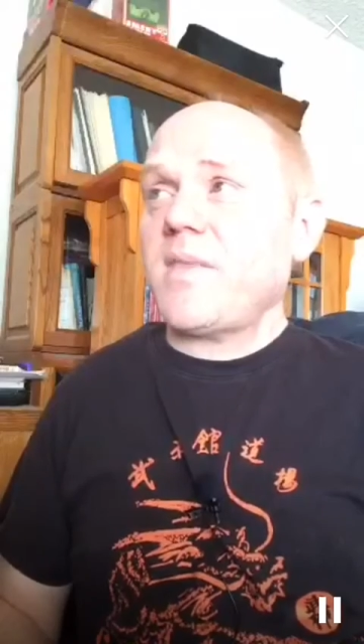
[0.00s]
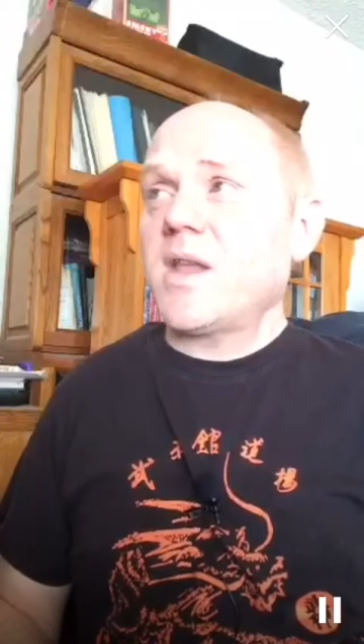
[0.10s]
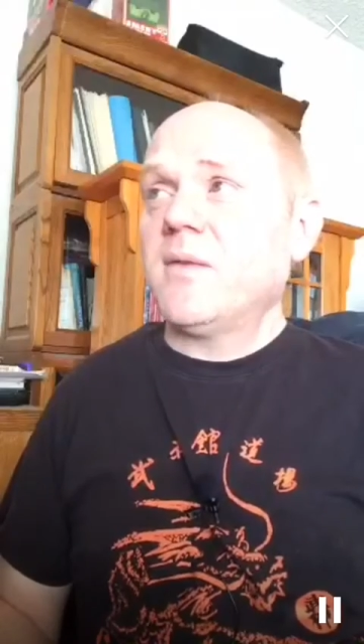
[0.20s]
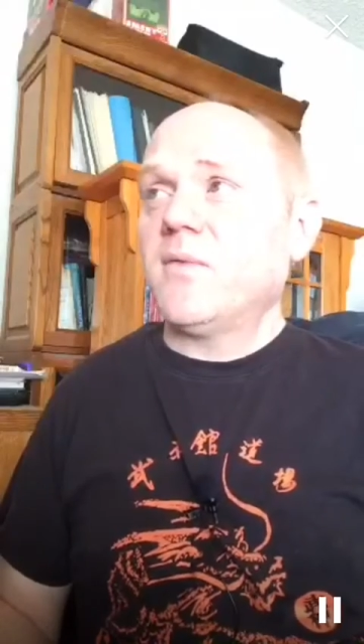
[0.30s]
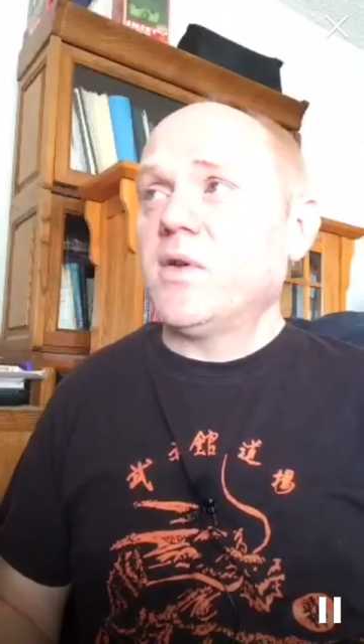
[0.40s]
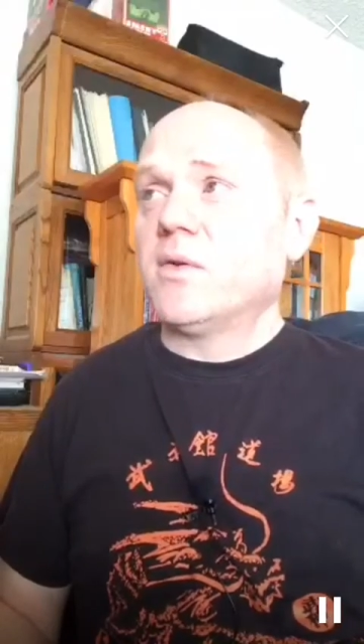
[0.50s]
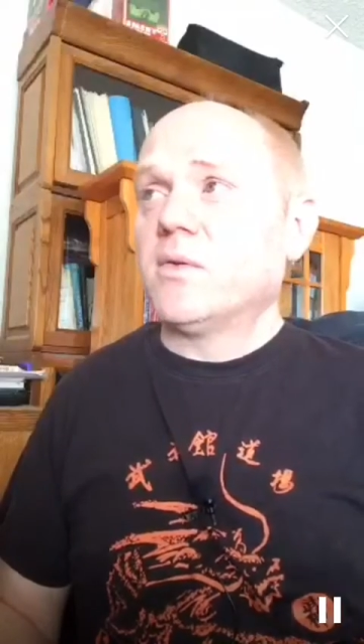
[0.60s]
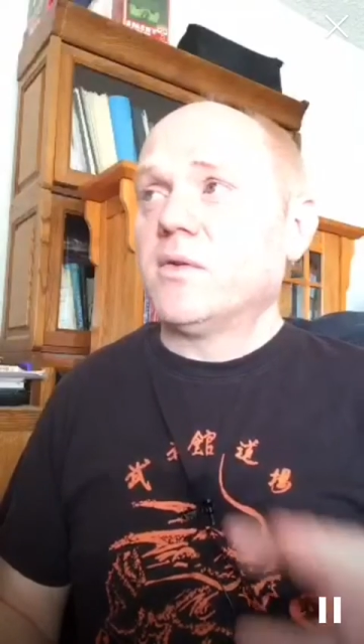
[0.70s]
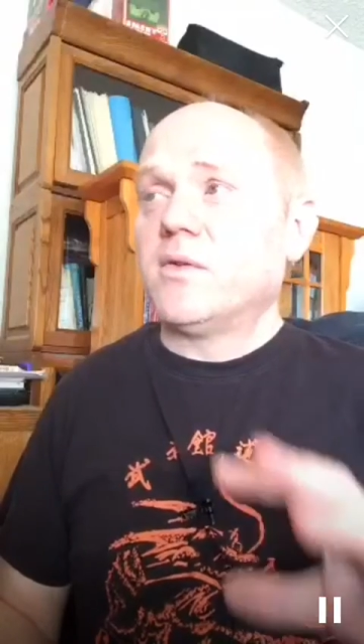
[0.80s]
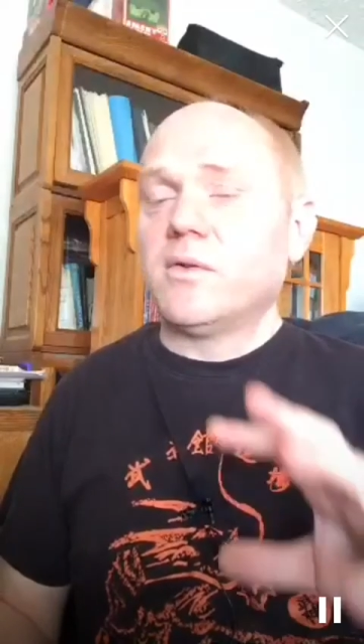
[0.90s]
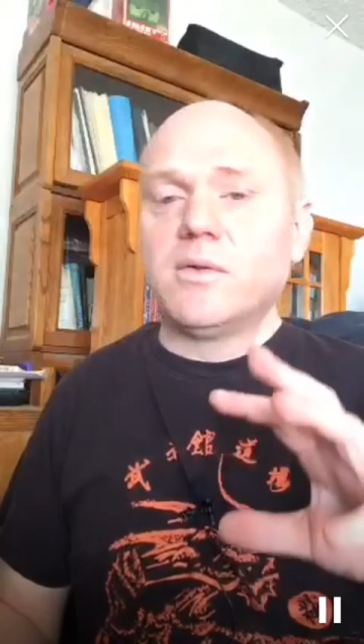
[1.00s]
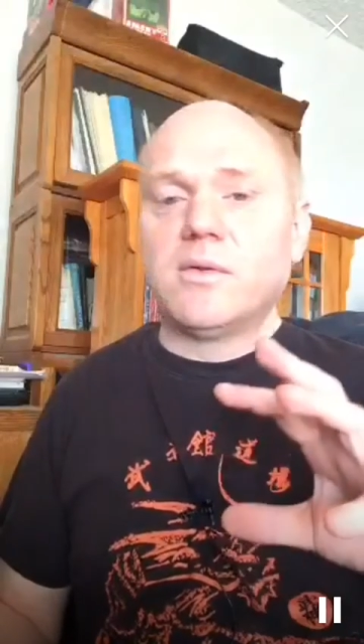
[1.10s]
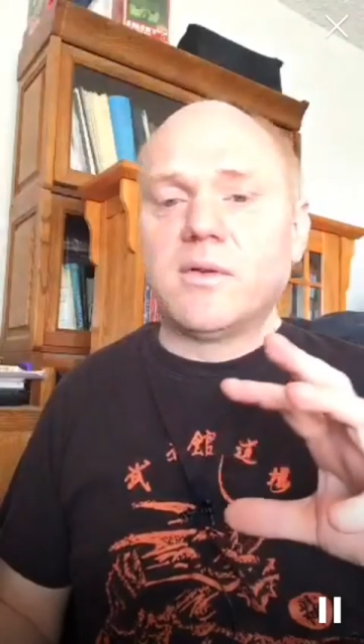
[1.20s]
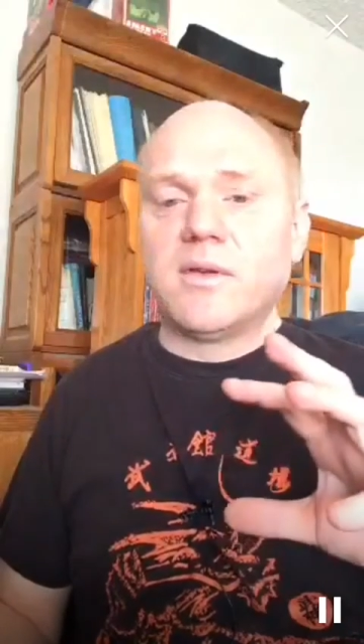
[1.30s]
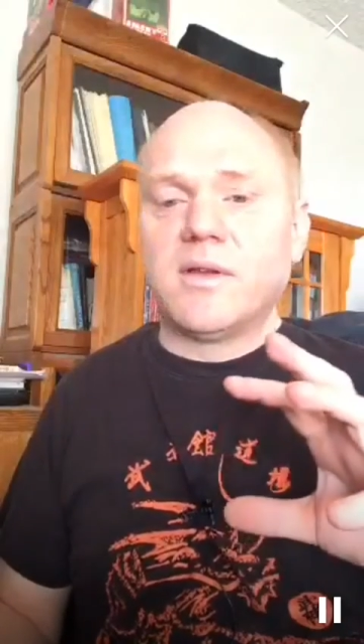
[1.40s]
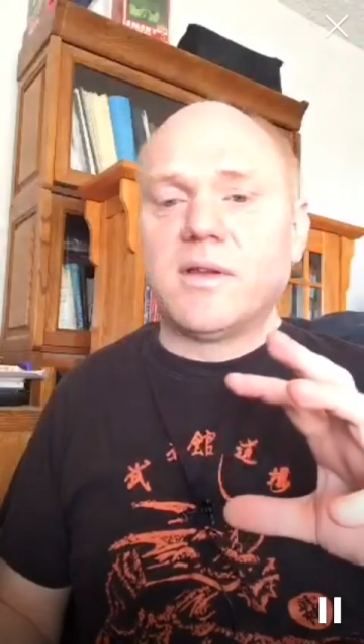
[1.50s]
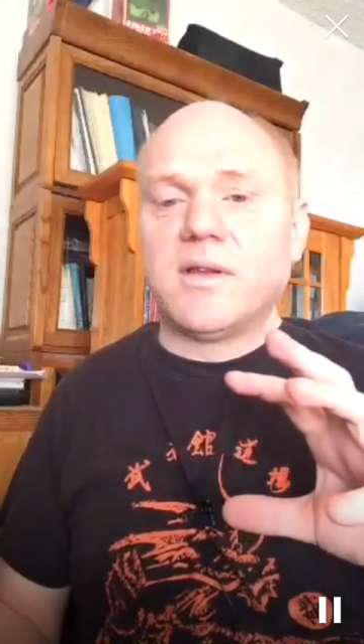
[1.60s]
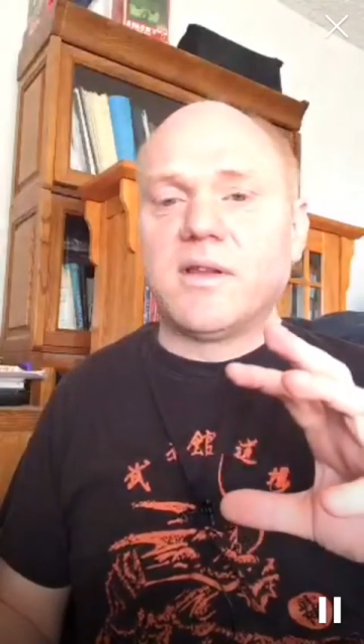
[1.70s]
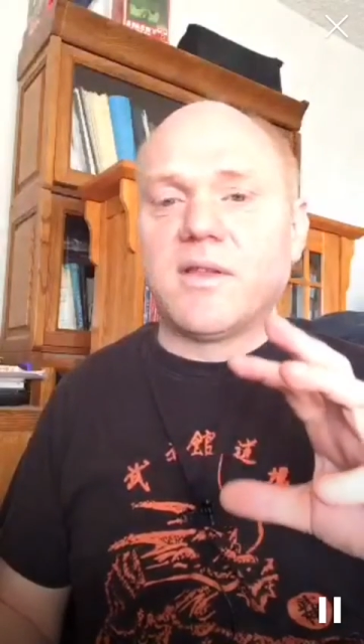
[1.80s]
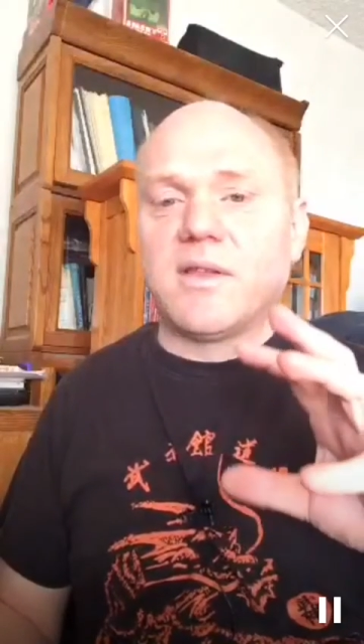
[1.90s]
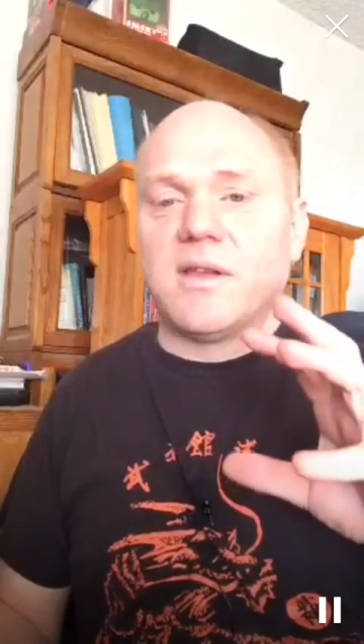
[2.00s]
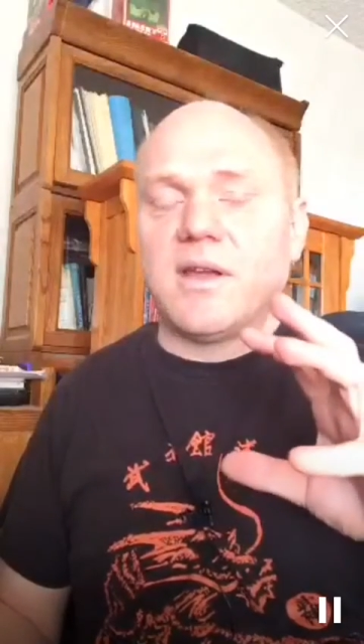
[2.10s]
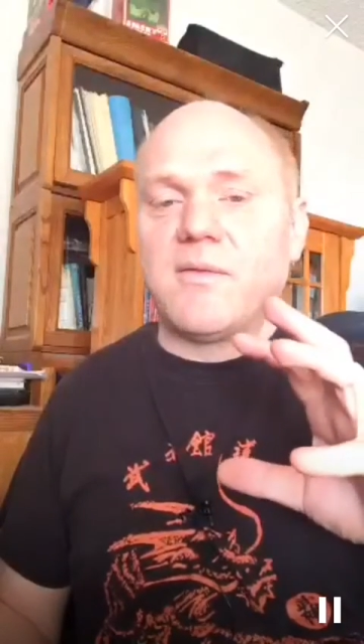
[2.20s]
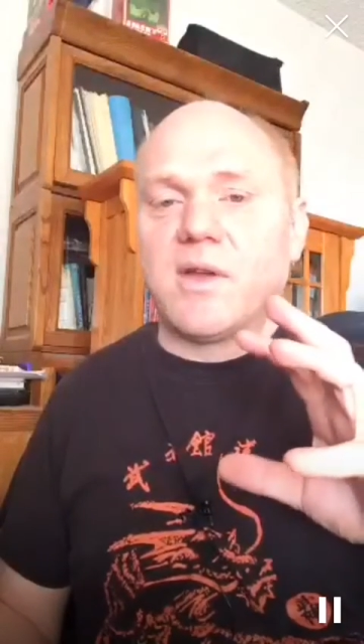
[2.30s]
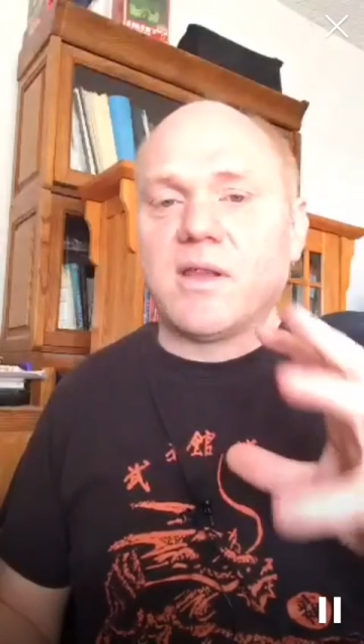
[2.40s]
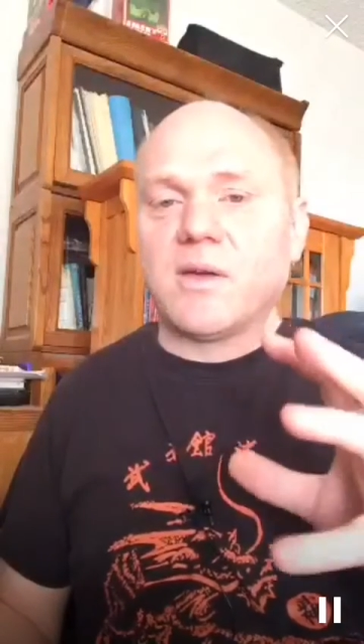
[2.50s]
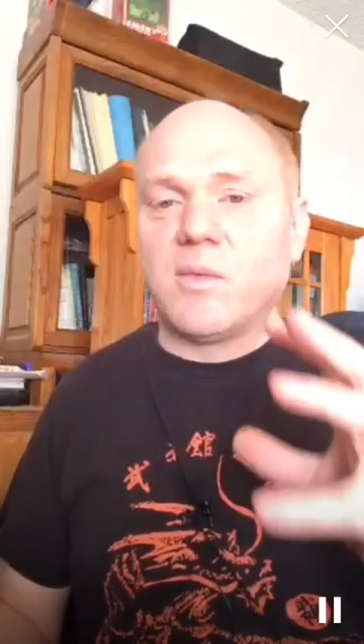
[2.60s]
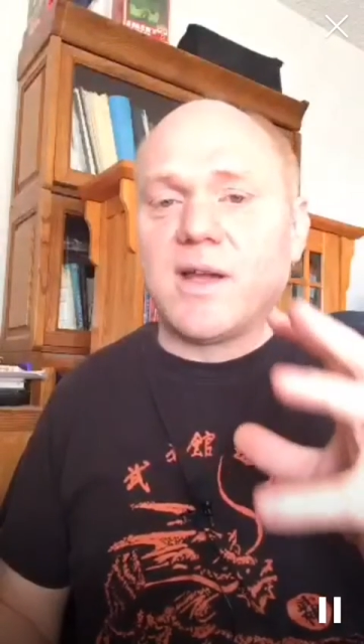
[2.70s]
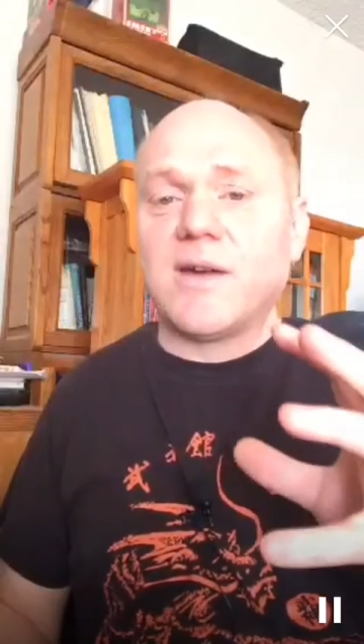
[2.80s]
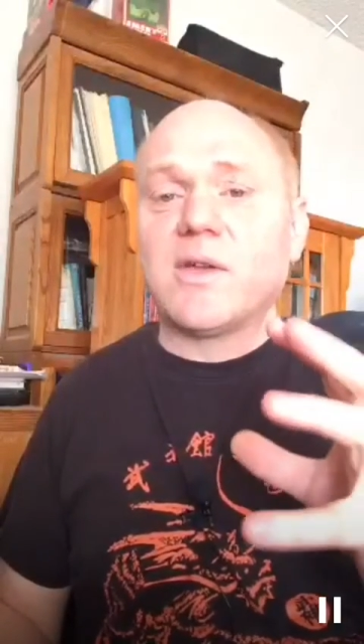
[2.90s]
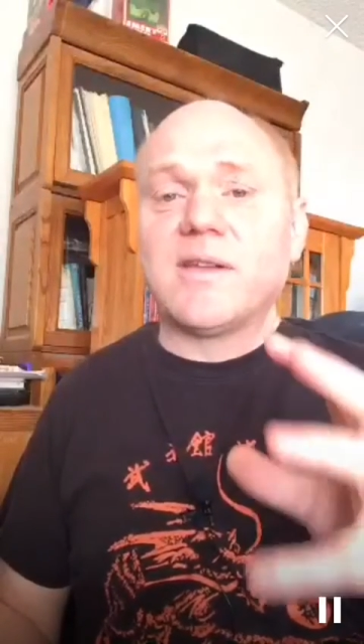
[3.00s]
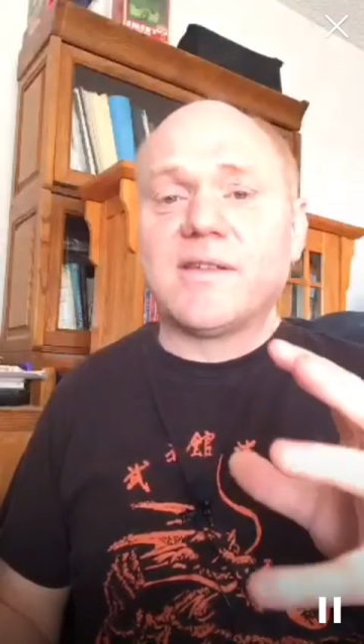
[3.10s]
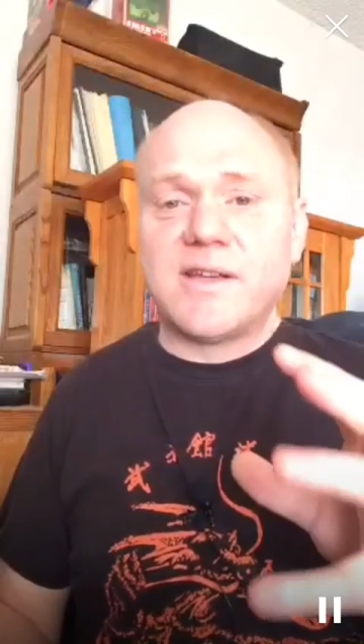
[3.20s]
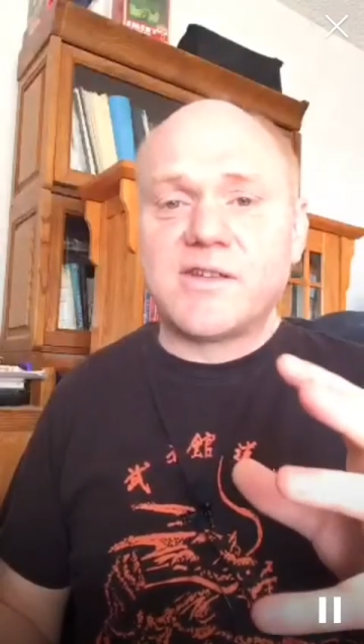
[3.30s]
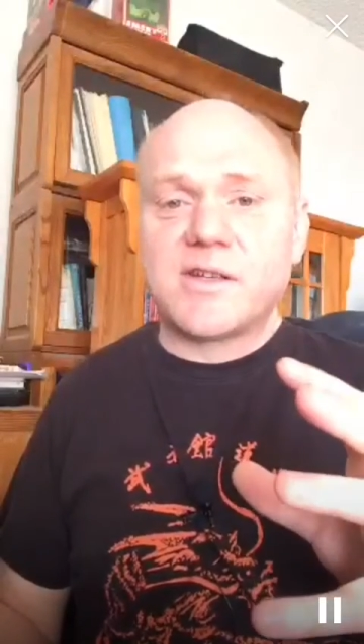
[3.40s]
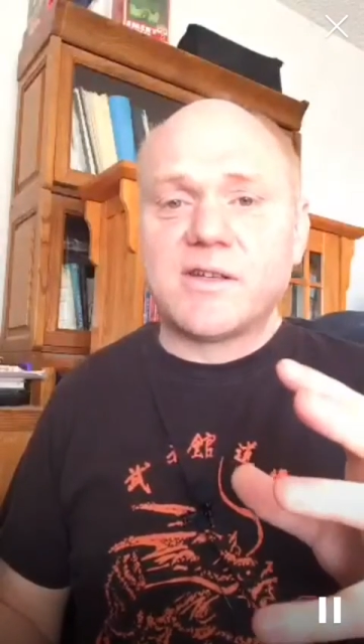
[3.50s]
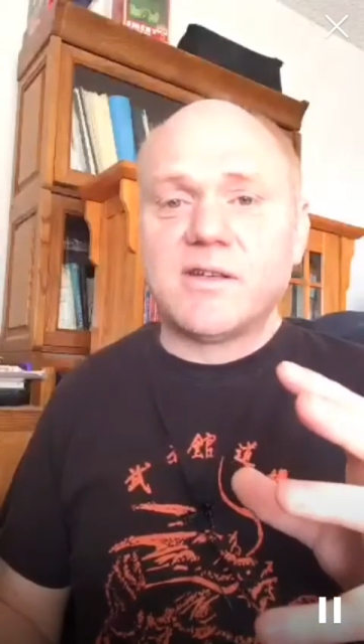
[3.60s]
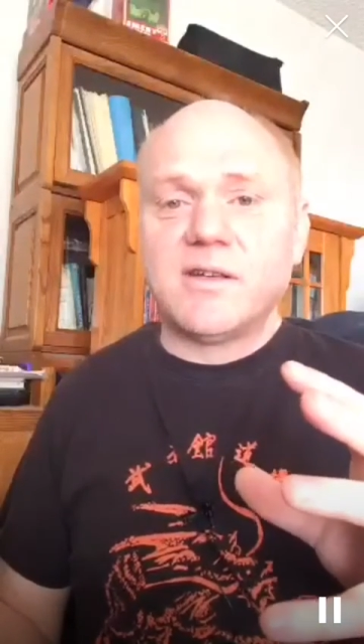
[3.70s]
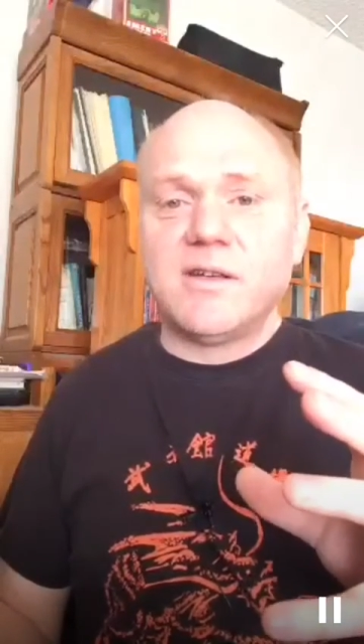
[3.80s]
If you do everything without intention,